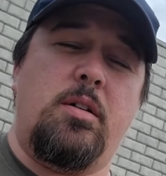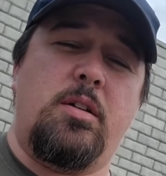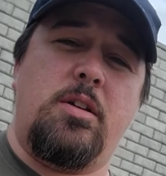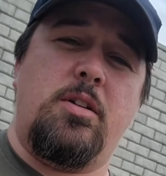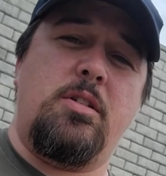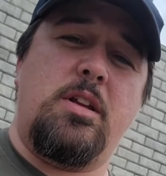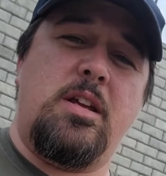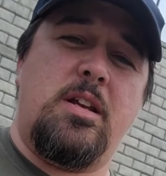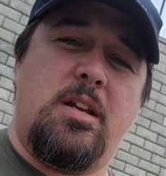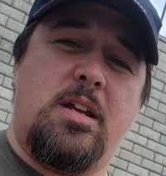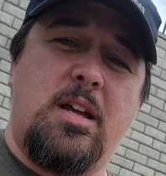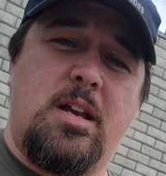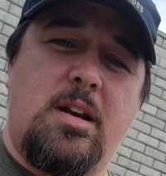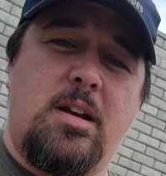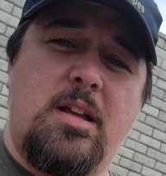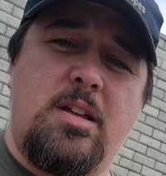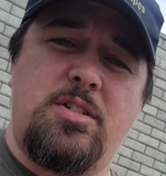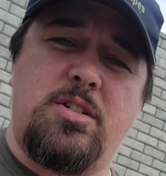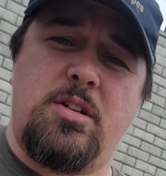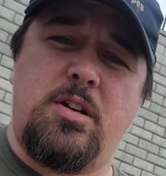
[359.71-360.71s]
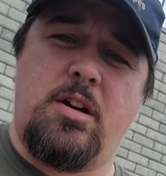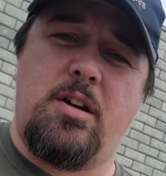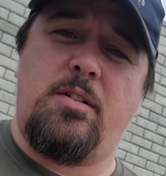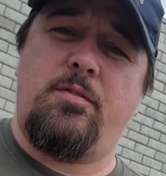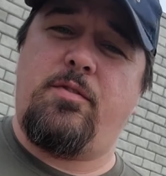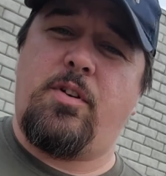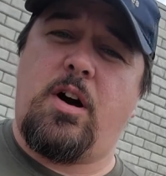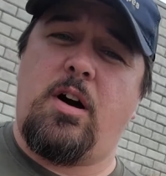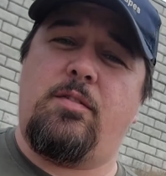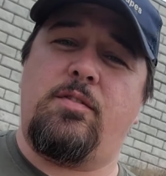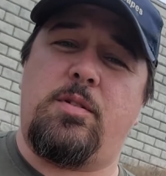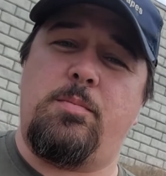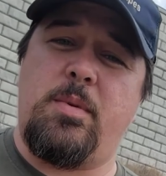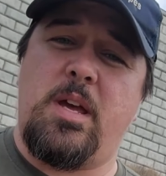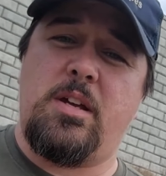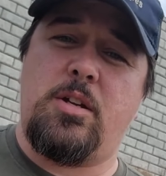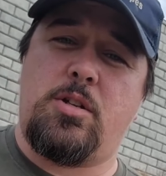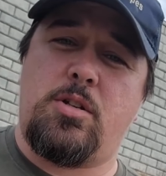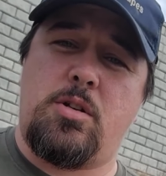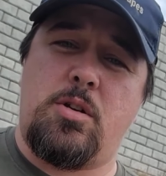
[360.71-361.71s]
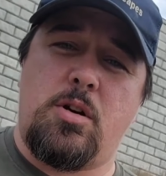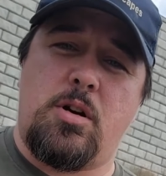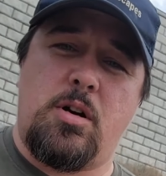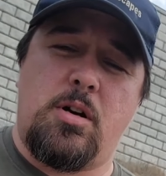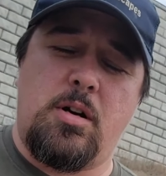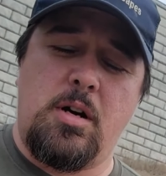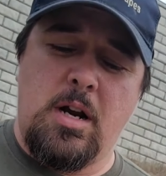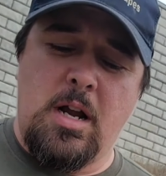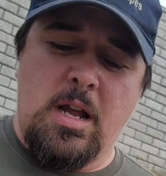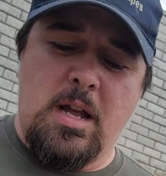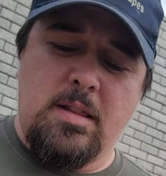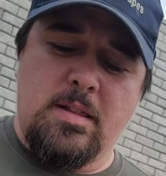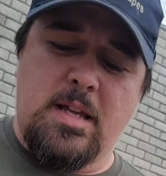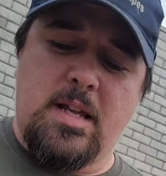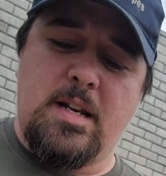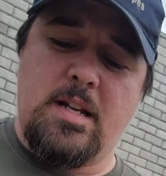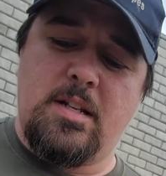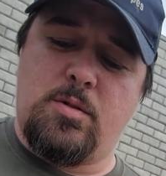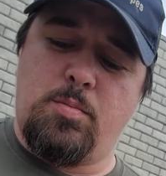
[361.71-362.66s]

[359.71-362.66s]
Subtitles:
You need to get an engineer involved to make sure that it's